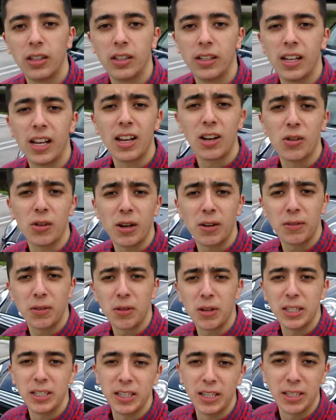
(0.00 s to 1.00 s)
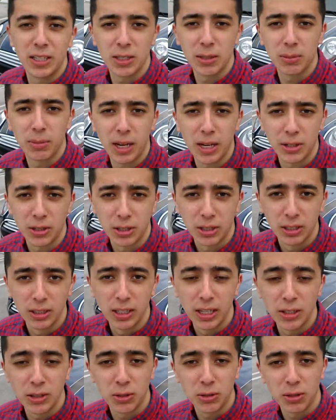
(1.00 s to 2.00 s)
Hello everyone, it's Sebastian,
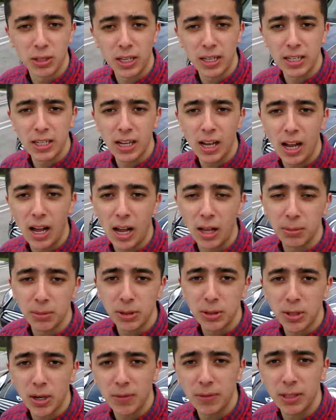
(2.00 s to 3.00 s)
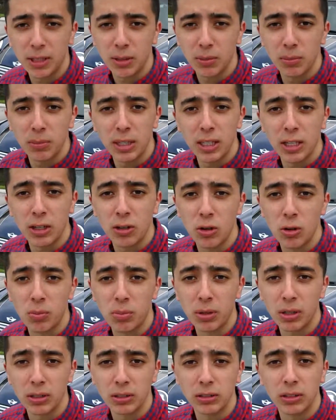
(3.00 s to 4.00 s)
and today I'll be driving the Mini
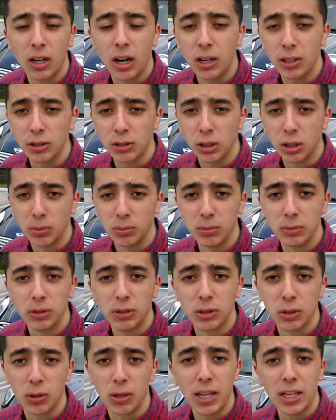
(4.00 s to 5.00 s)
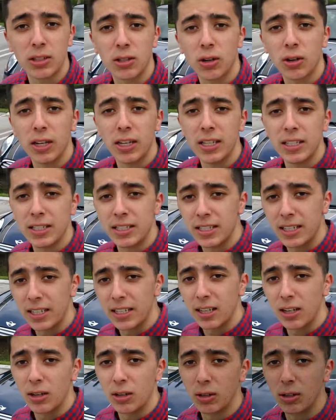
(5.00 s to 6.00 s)
Cooper Hardtop. So let's go ahead and
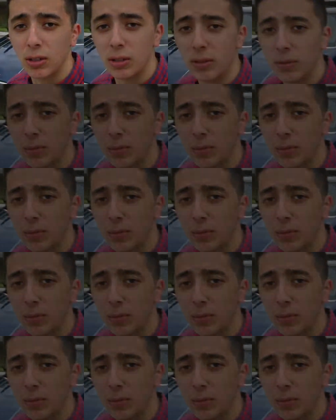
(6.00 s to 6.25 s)
take a look.